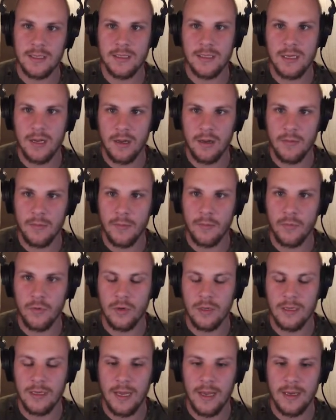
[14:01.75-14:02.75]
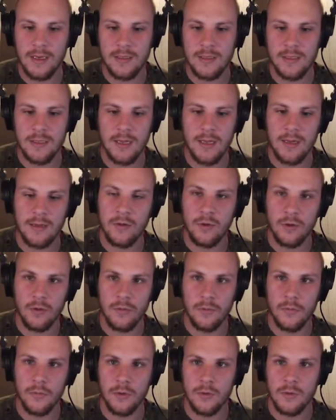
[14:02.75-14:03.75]
there's a little bit more energy than in
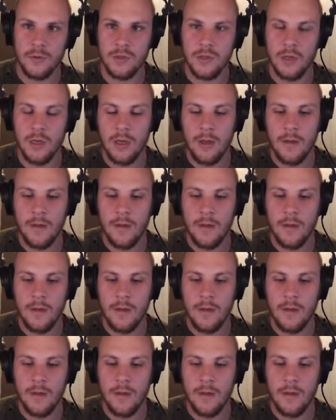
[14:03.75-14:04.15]
other points.